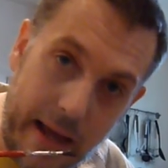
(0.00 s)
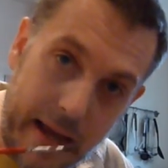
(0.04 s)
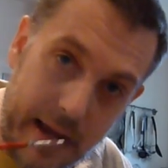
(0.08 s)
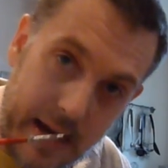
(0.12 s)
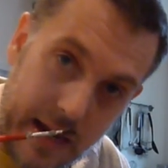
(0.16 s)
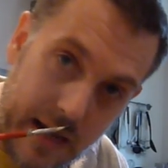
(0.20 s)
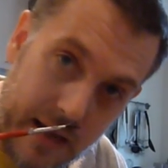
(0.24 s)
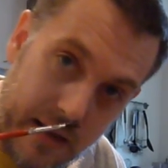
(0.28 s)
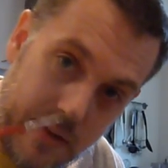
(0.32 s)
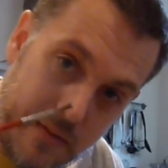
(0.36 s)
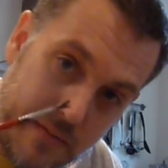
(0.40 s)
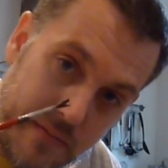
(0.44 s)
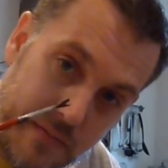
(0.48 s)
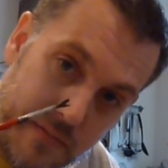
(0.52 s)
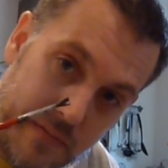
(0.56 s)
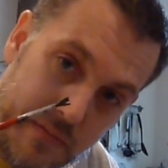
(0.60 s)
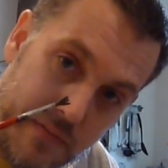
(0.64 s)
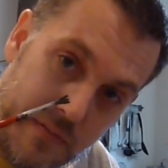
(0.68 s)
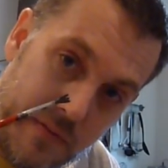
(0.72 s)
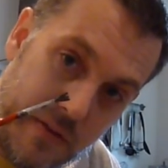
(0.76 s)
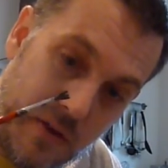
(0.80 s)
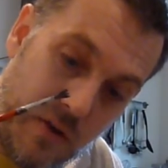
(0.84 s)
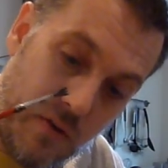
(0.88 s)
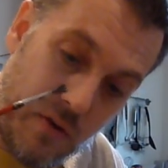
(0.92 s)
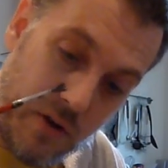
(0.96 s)
in it,
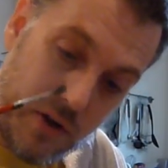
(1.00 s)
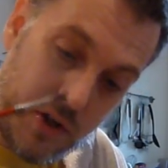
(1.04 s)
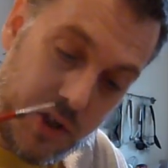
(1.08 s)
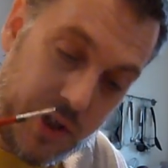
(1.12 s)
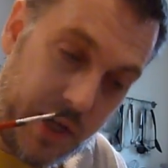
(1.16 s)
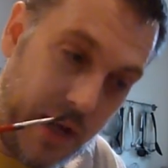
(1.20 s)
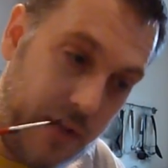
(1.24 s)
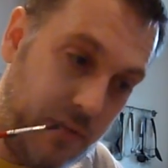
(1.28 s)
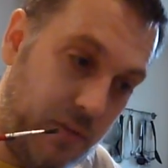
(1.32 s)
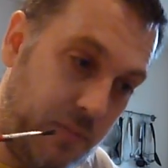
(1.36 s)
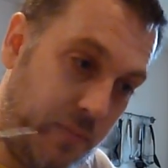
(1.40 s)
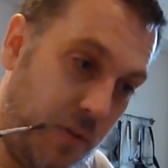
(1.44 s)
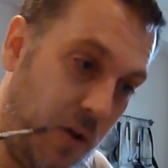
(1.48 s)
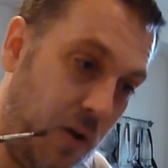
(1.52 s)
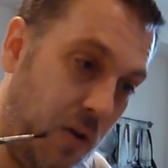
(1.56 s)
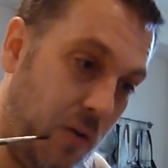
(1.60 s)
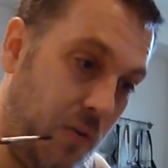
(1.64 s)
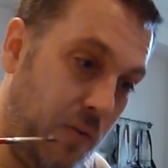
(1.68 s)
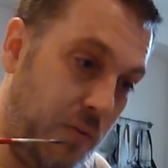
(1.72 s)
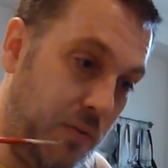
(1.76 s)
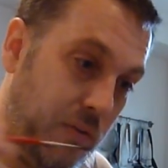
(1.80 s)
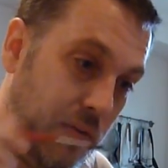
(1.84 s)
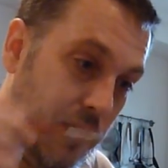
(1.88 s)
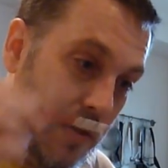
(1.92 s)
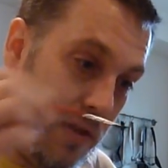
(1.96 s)
and you've got to shake the
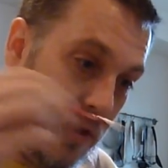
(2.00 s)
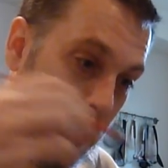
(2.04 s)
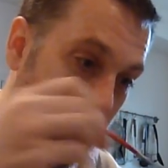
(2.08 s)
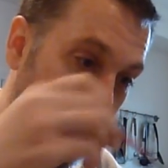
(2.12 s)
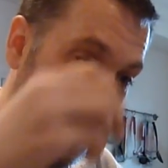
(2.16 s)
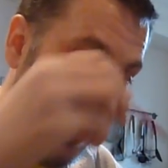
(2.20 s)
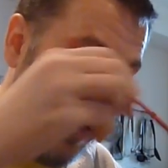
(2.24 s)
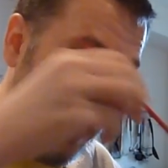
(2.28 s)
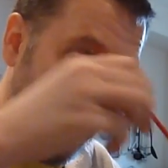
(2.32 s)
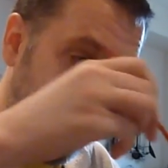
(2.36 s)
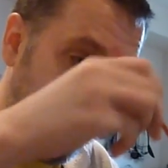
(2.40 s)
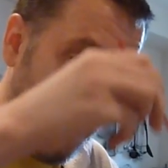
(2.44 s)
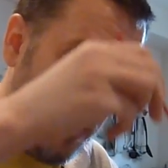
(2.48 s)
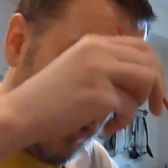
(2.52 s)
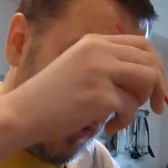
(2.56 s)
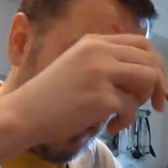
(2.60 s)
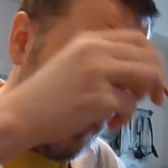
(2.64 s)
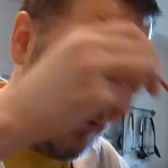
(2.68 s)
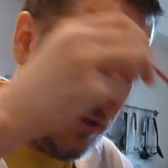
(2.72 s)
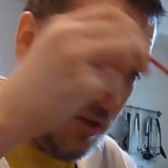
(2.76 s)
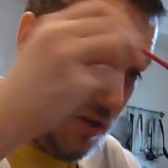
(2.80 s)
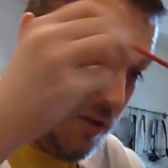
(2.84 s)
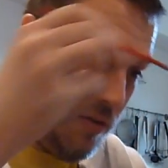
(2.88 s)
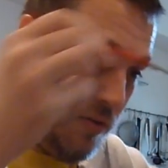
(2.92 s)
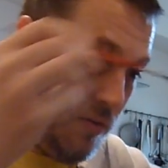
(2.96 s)
bottle, and then what you
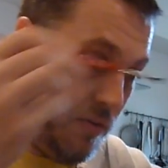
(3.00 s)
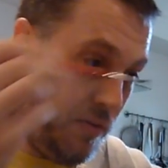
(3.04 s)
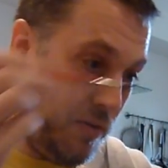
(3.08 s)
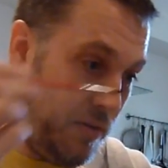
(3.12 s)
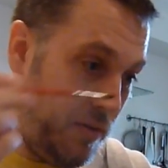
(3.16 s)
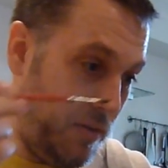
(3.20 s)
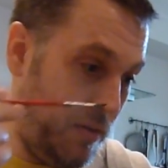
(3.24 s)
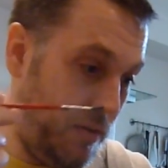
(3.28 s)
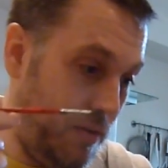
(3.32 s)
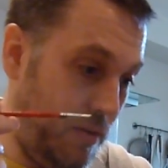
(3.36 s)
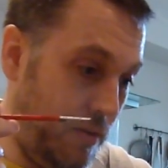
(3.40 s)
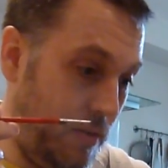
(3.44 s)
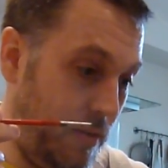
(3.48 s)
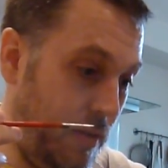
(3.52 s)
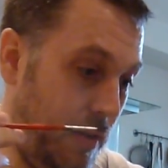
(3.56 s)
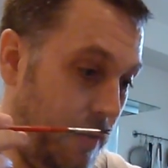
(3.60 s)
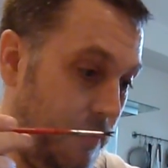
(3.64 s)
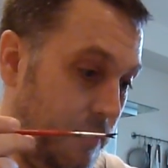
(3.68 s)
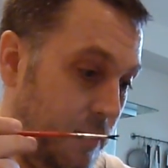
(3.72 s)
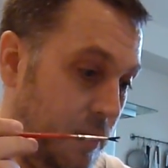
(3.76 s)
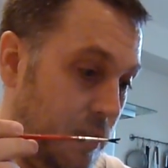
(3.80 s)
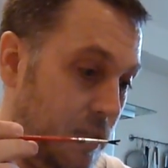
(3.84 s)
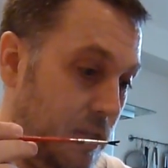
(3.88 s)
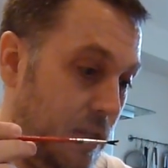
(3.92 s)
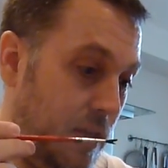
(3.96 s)
do, and
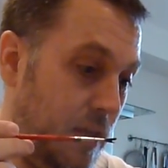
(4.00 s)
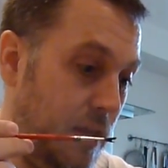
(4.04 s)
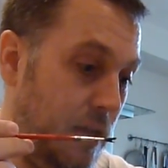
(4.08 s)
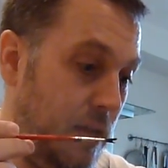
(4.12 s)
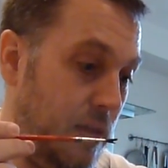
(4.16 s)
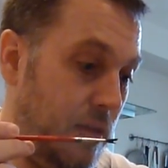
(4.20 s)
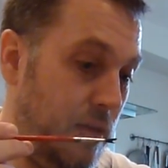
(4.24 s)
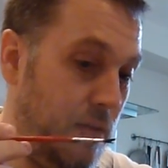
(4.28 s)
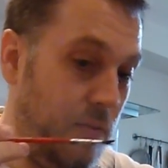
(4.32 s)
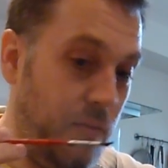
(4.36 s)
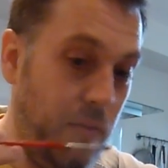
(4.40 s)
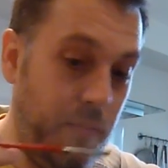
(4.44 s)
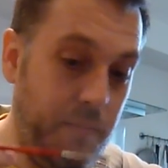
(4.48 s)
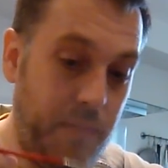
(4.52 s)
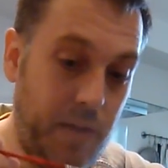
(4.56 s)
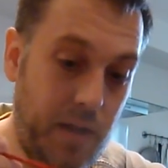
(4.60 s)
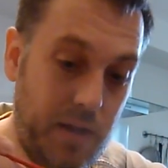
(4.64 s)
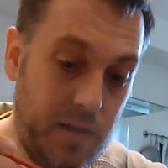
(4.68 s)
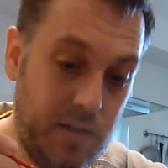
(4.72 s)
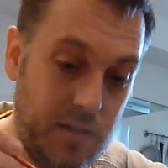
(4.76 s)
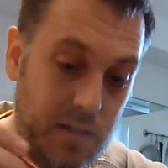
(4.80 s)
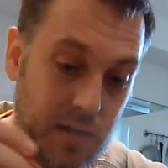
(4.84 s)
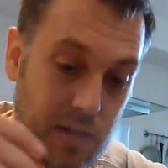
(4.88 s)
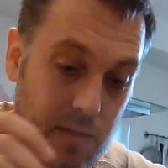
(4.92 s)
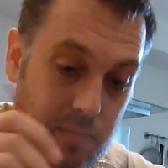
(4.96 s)
then you won't be able
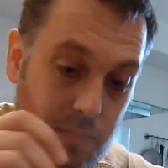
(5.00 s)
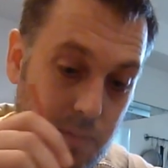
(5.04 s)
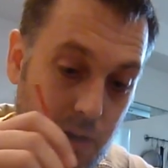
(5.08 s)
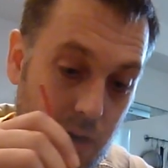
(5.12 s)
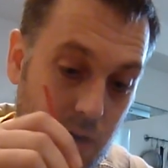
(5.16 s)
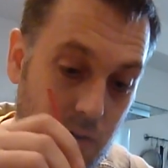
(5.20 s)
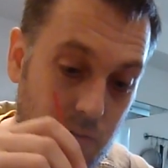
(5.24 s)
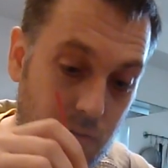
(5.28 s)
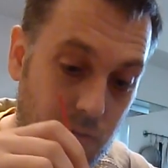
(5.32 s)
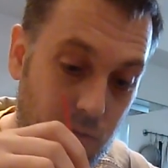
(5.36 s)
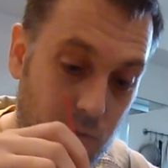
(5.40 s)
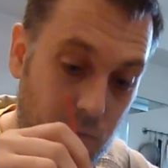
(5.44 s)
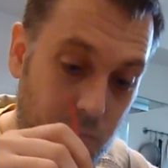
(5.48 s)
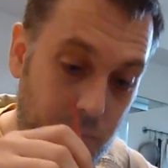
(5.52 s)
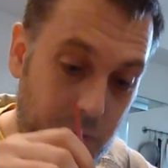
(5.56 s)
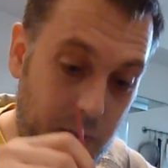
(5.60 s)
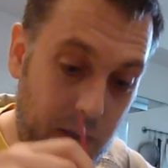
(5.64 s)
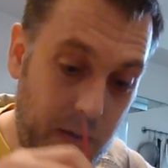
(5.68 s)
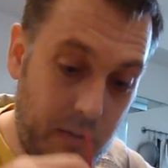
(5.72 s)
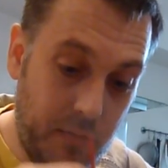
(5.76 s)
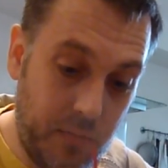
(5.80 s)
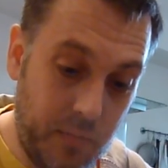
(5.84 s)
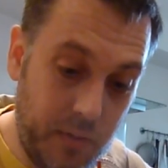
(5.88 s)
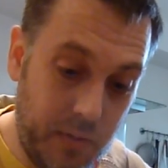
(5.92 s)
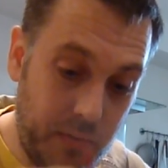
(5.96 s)
to see bugger all,
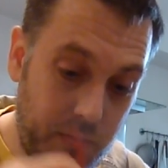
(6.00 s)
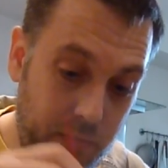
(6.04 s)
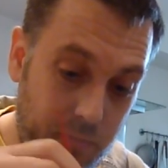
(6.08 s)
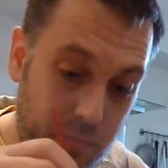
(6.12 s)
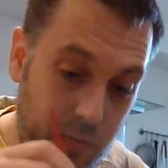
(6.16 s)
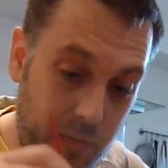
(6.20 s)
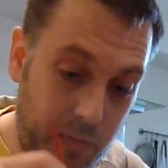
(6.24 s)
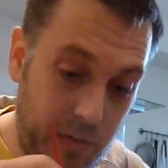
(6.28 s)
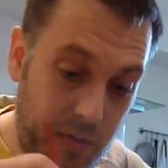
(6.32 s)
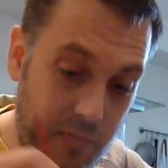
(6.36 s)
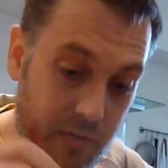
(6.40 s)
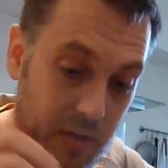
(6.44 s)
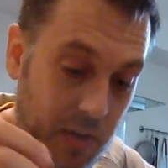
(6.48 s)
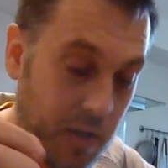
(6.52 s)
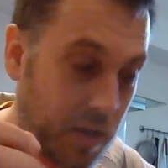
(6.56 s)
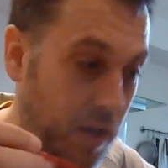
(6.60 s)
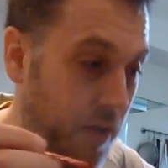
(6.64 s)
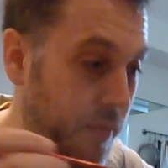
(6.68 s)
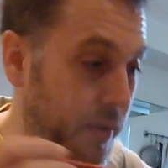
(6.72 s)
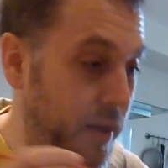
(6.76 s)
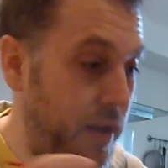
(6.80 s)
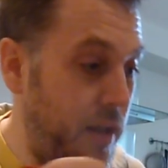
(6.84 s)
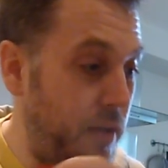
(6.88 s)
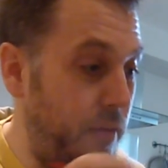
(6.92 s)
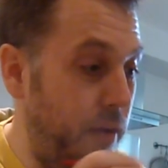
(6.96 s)
but we'll give it a
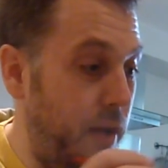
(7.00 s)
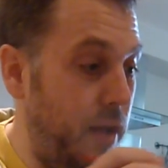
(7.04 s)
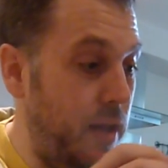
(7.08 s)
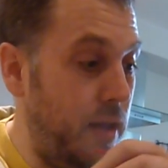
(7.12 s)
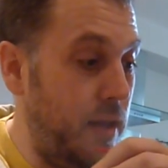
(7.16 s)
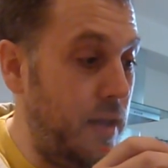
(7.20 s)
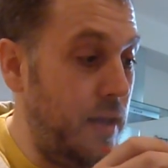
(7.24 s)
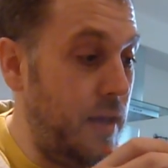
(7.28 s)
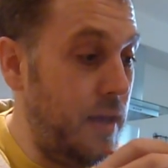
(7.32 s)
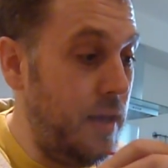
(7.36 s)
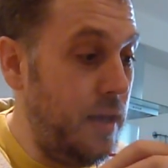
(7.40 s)
go anyway,